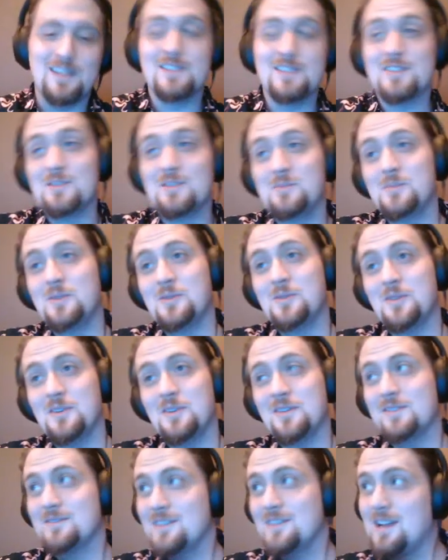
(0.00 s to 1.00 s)
some
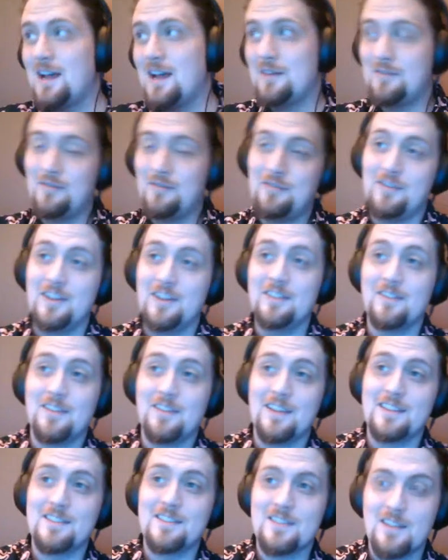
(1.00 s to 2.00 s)
more fun
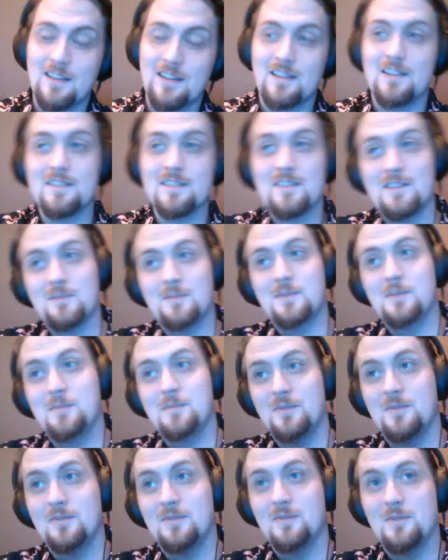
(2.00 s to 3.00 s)
things like this that
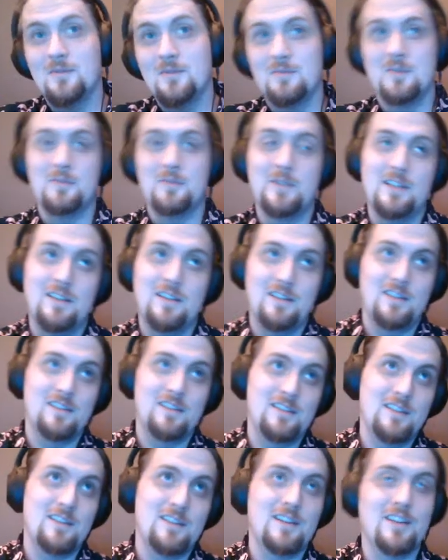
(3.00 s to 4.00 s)
people will
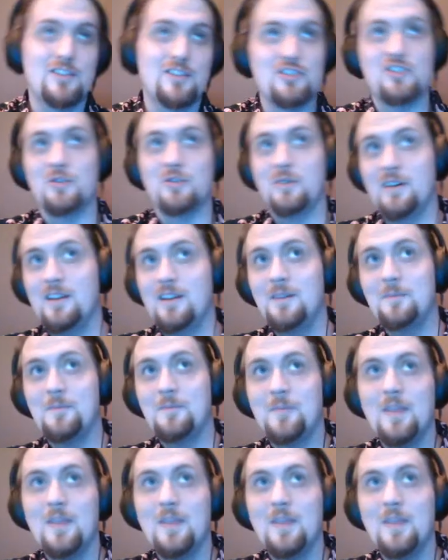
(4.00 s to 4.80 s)
enjoy.